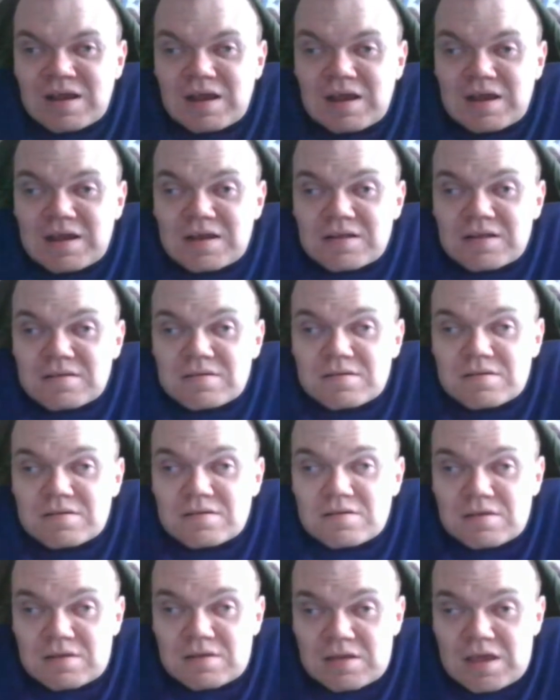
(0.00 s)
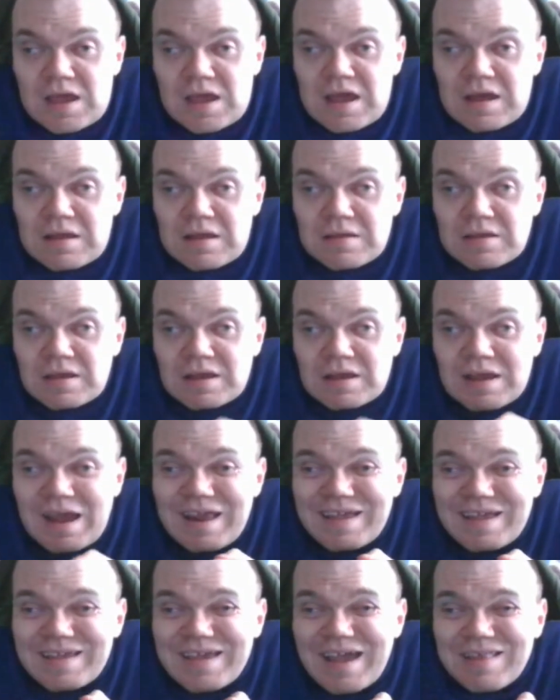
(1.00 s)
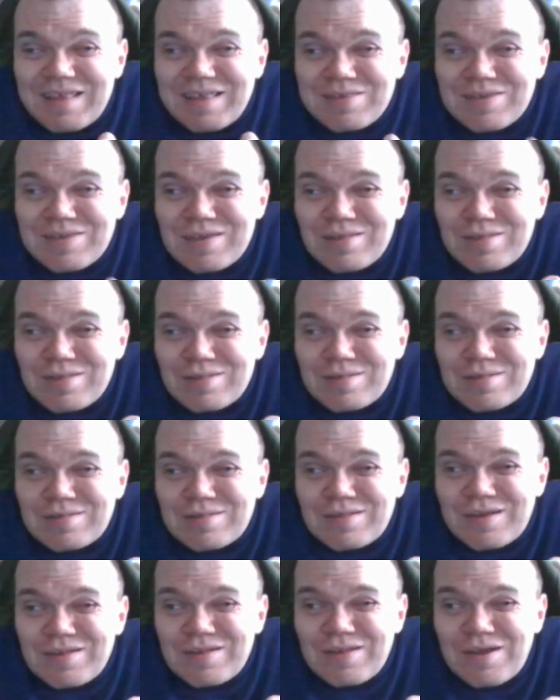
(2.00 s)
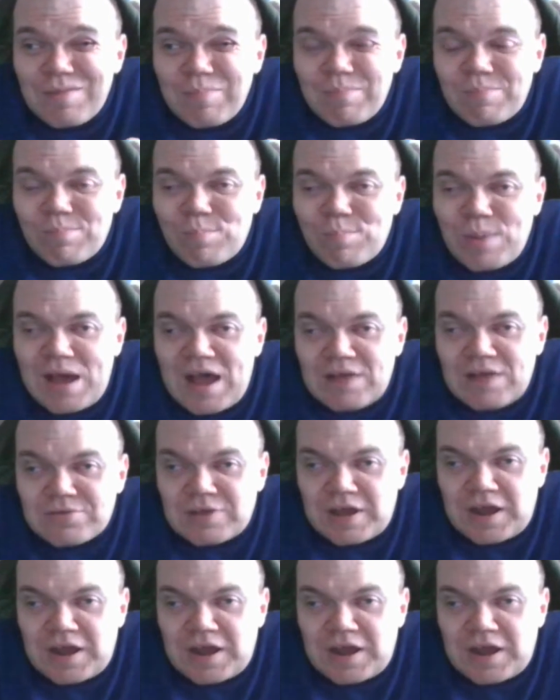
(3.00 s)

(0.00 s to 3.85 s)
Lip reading: And yeah, you kind of get that this is a bad